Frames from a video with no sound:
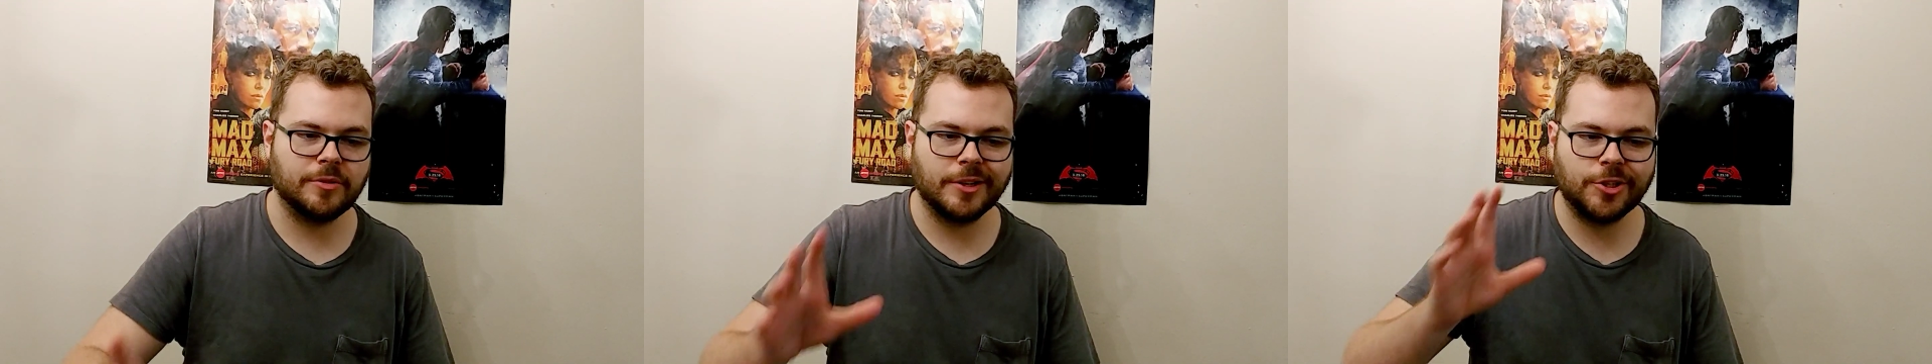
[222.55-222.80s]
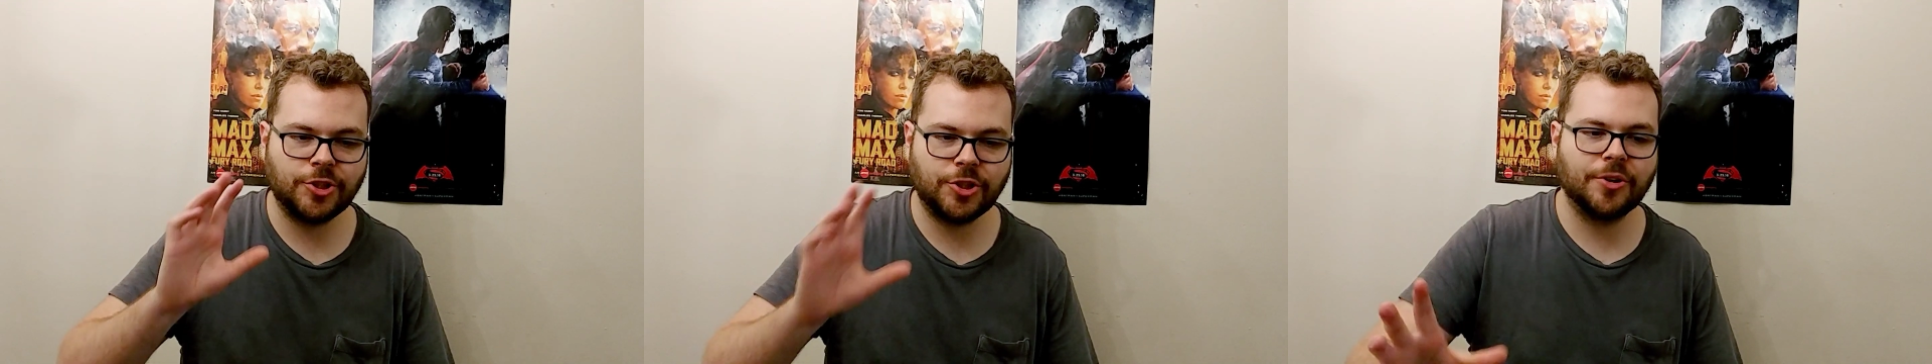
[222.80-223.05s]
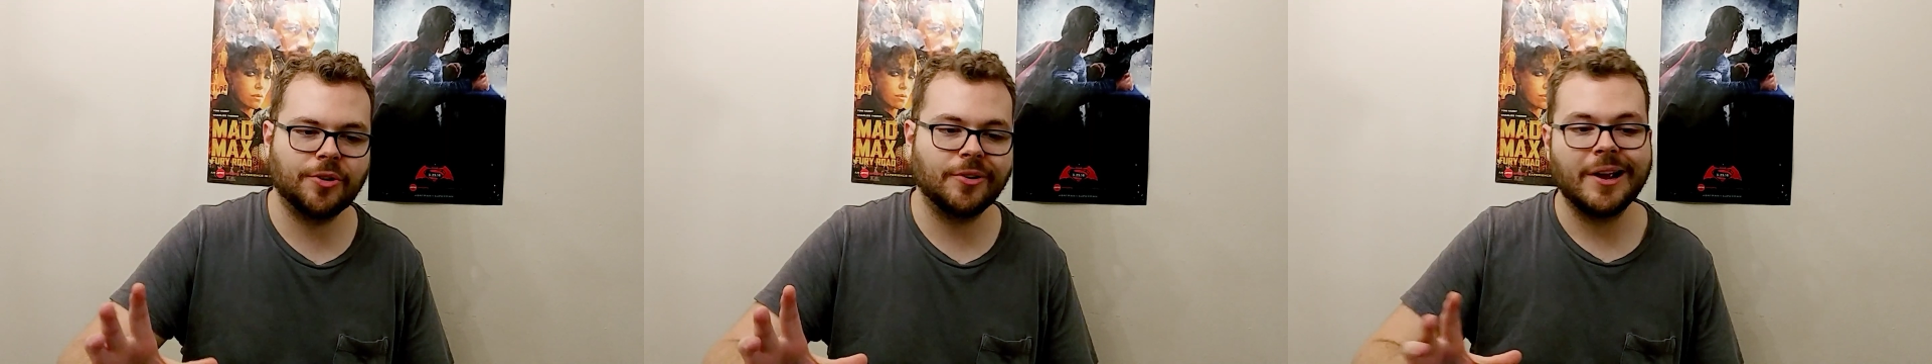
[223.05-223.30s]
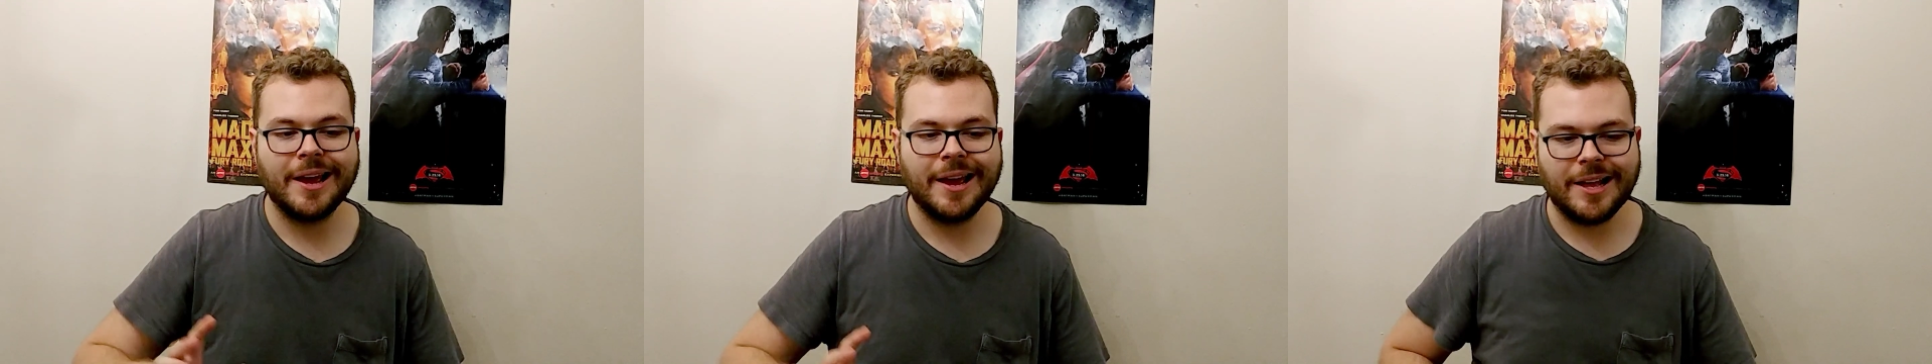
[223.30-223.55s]
Like, sure,
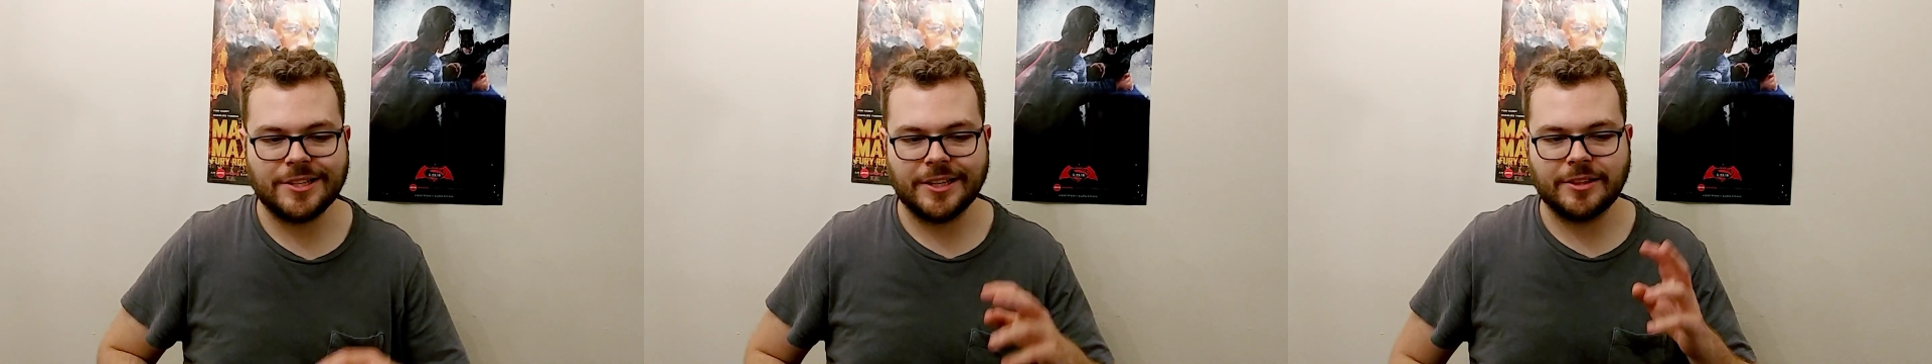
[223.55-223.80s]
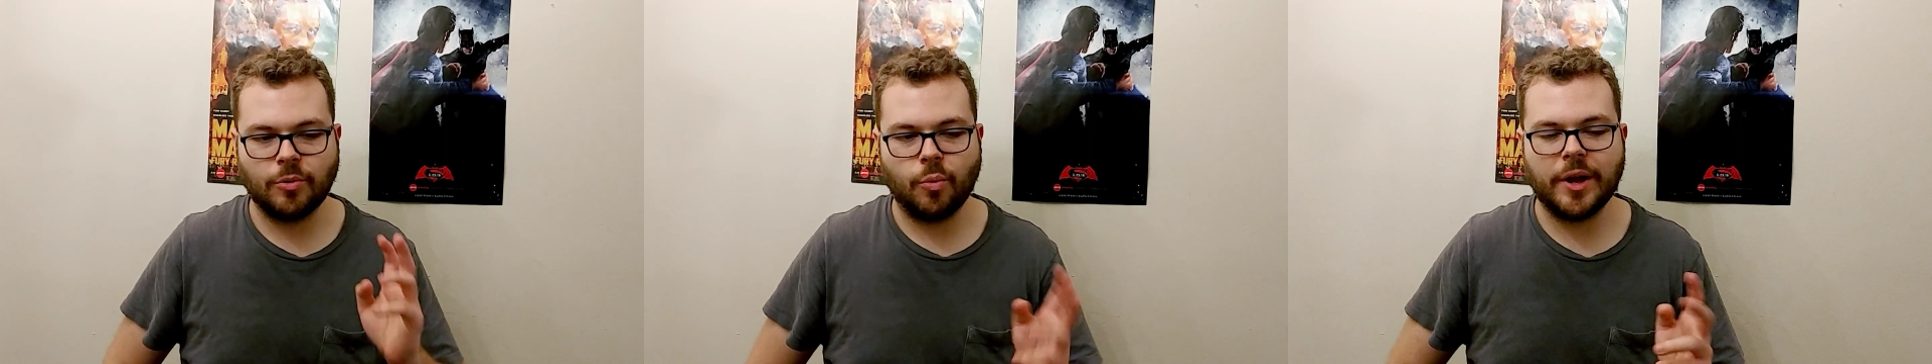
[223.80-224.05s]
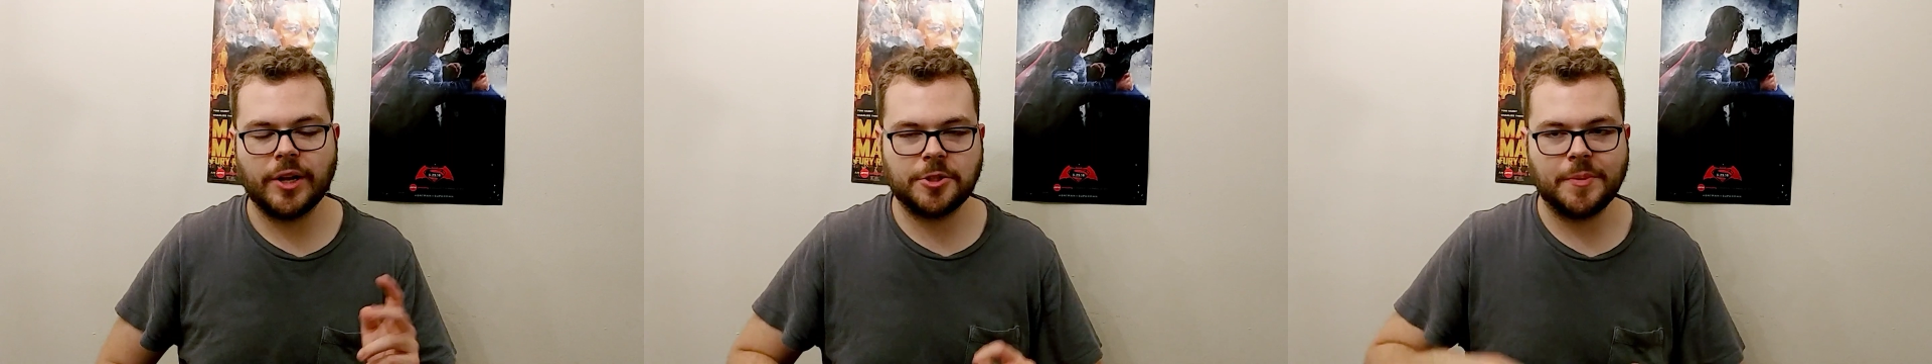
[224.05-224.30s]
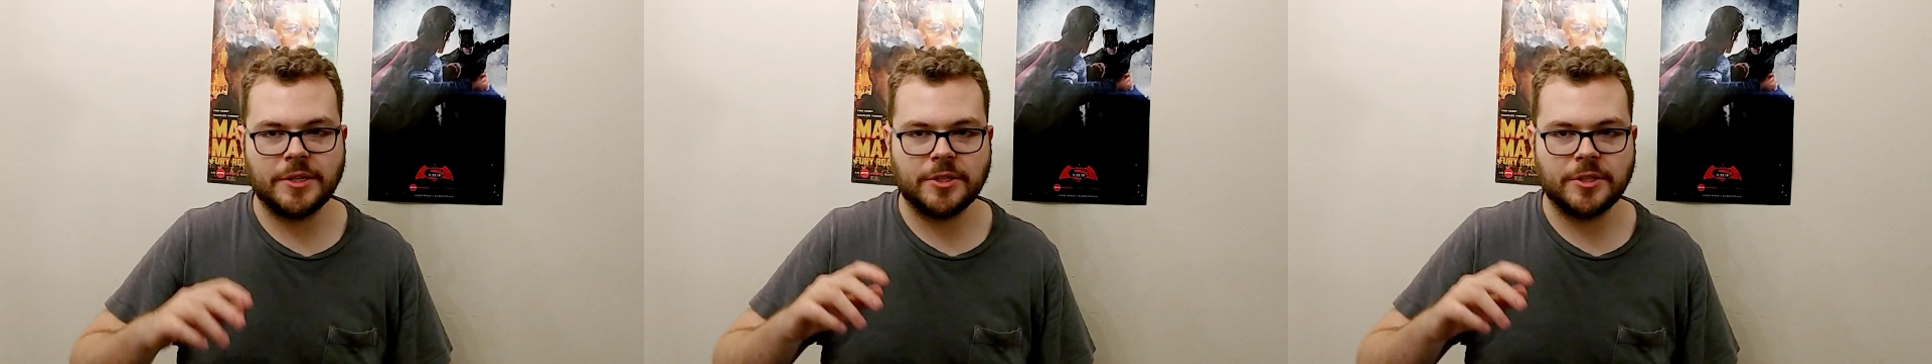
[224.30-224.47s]
it's like The Witch meets